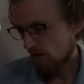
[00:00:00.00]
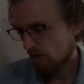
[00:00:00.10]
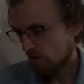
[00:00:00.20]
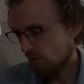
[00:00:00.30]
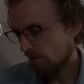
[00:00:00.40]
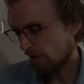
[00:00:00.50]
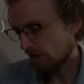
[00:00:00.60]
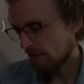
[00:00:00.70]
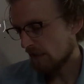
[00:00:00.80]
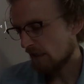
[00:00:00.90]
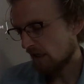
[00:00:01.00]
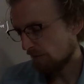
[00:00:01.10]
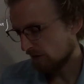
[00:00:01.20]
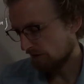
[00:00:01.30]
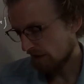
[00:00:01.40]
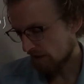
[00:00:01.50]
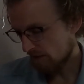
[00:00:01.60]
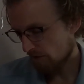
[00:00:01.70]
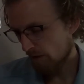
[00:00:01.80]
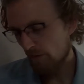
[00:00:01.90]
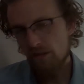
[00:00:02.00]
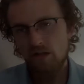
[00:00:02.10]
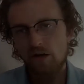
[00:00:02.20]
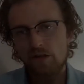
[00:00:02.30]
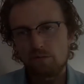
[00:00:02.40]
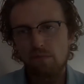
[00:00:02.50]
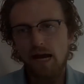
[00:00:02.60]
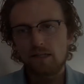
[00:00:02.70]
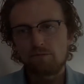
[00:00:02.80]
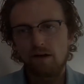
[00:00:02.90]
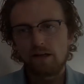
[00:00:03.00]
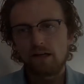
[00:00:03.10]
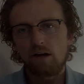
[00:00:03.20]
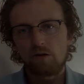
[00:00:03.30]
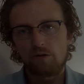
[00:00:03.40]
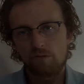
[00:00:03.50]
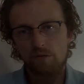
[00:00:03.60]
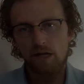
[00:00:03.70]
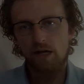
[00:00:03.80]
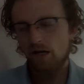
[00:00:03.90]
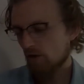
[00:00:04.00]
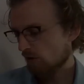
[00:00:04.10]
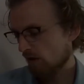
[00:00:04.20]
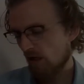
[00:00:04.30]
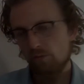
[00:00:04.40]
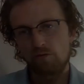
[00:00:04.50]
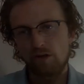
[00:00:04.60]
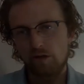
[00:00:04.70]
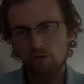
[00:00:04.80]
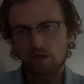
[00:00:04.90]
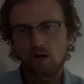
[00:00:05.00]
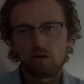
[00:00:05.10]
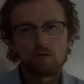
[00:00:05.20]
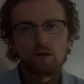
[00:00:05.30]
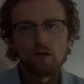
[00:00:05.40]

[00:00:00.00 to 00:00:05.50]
So we've already seen a couple of these, right? We saw this max find algorithm that I showed a couple of videos ago.